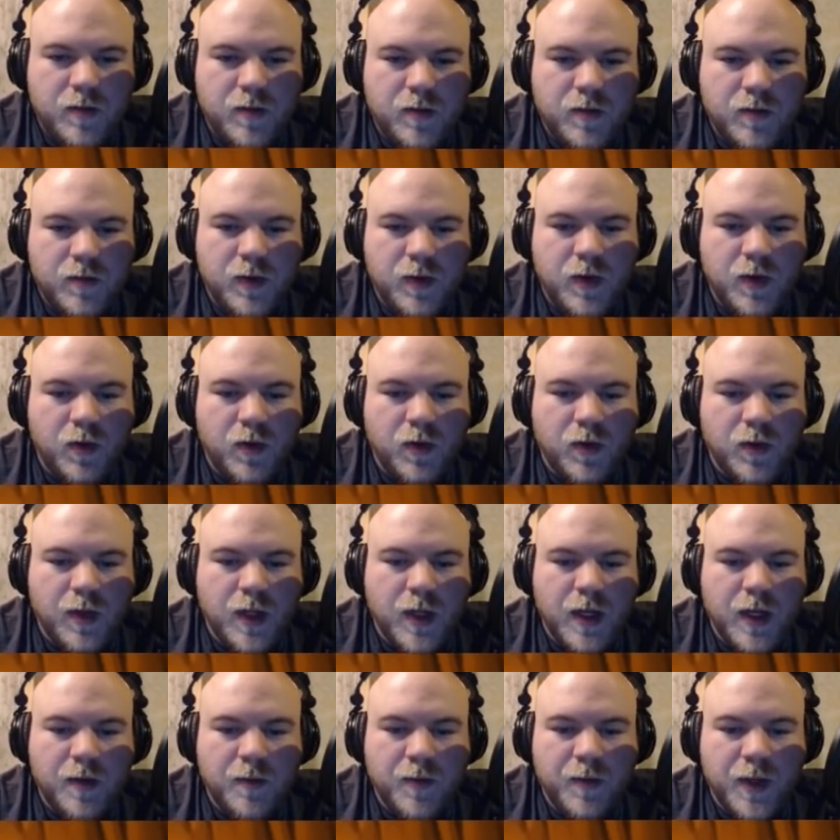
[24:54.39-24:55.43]
We'll hold
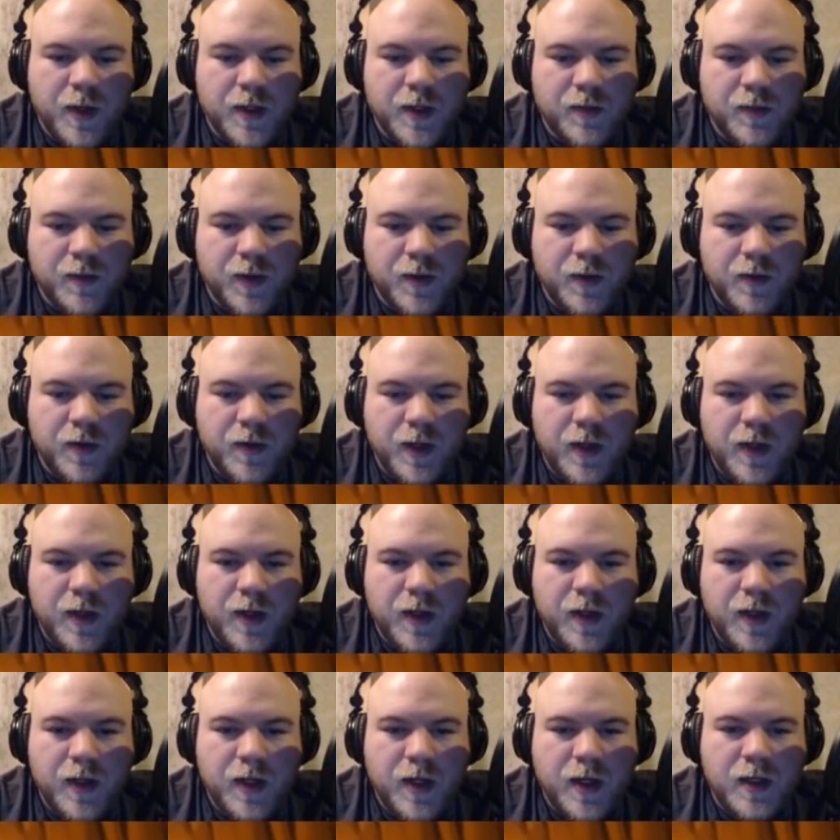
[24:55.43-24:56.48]
that because we don't need
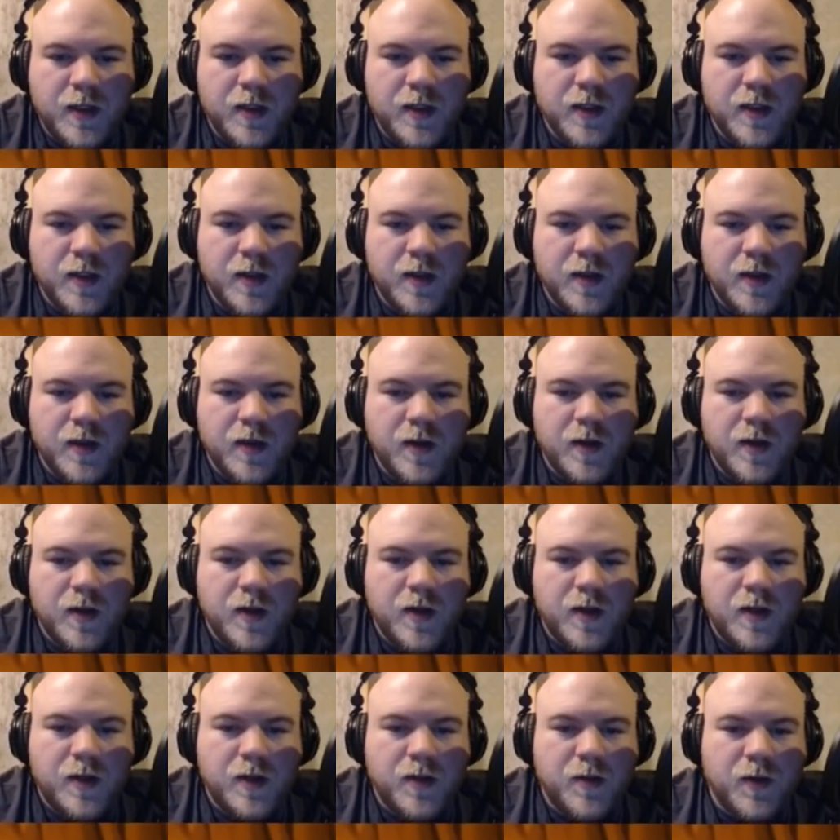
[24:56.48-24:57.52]
it yet.
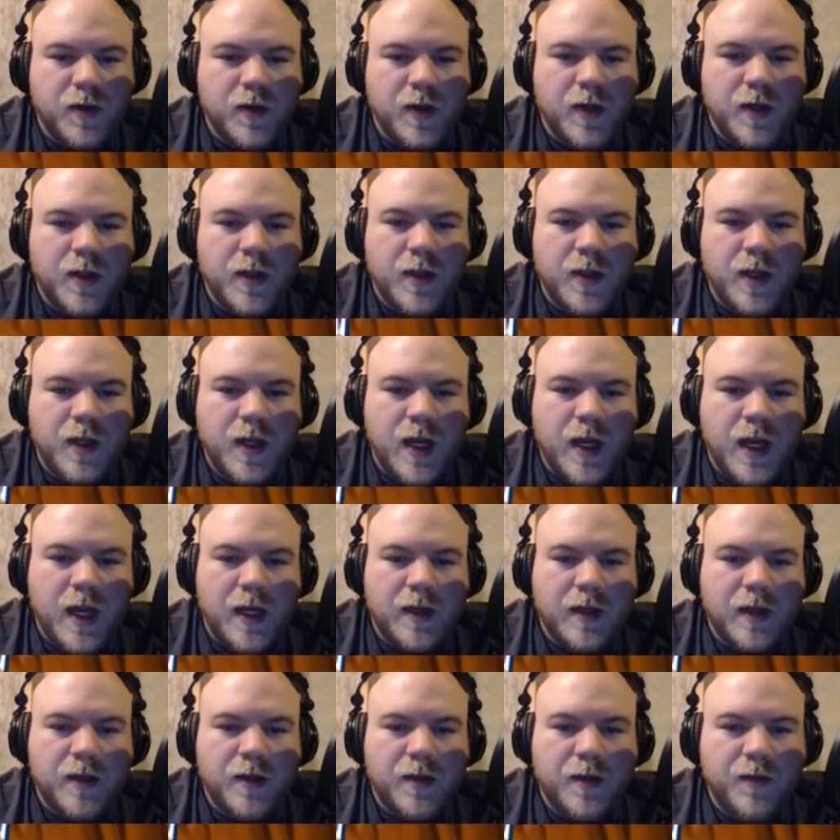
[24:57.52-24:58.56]
So we're going to hit the
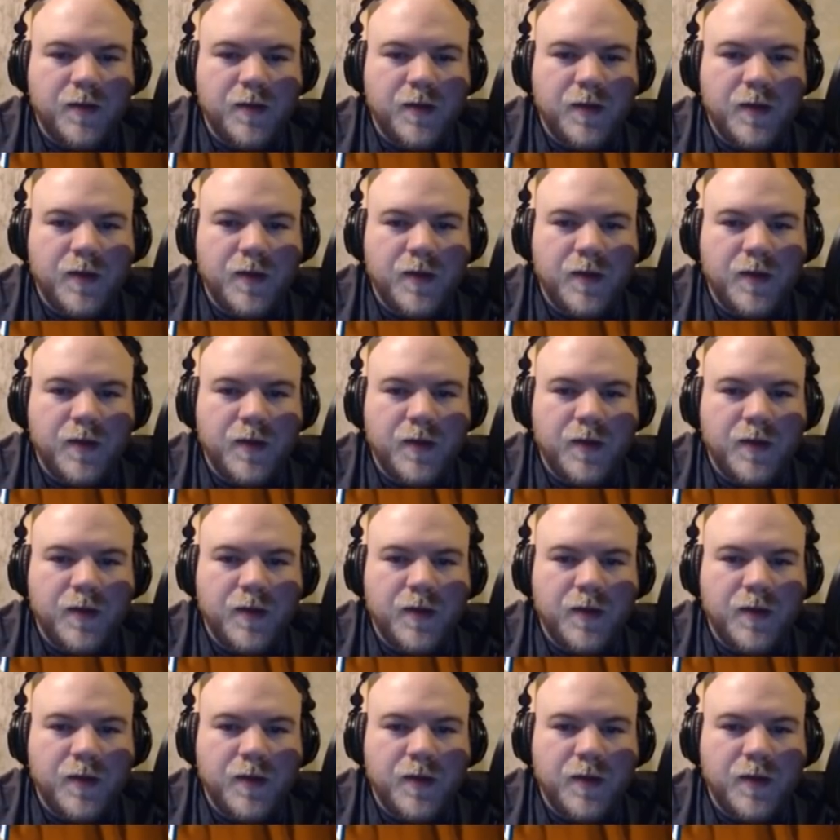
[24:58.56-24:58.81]
active.